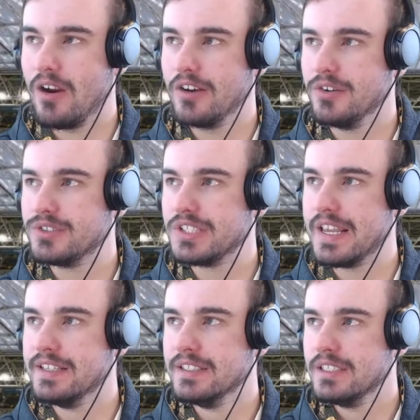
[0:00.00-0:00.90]
I do
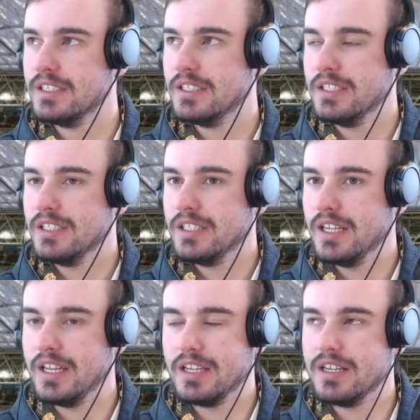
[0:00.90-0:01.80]
see
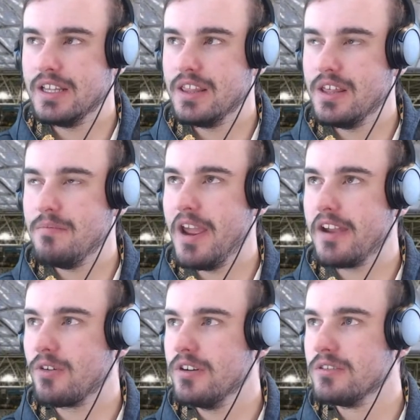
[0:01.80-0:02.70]
in the
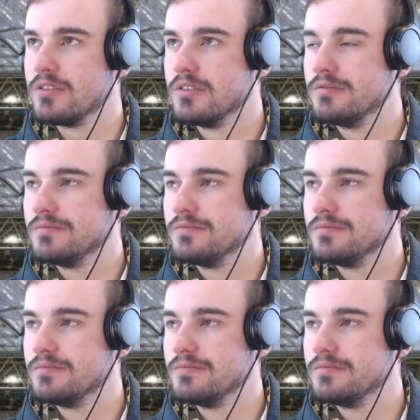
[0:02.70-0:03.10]
background.